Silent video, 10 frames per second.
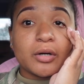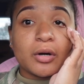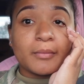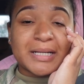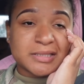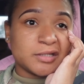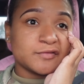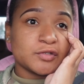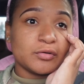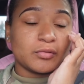on
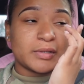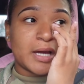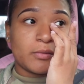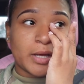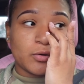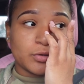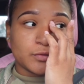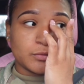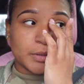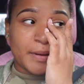myself. So now when I go in the
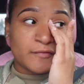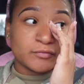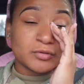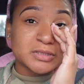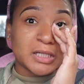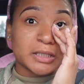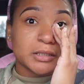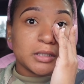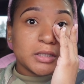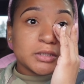room, the bathroom door is locked.
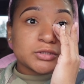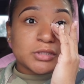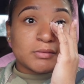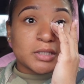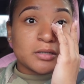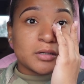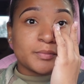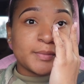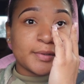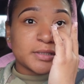So I'm gonna call
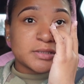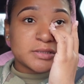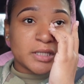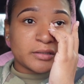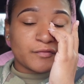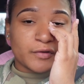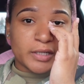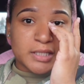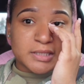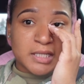the people at the front
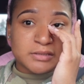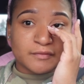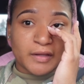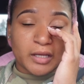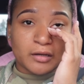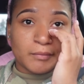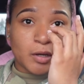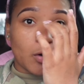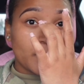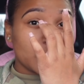desk, ask them if they can help me open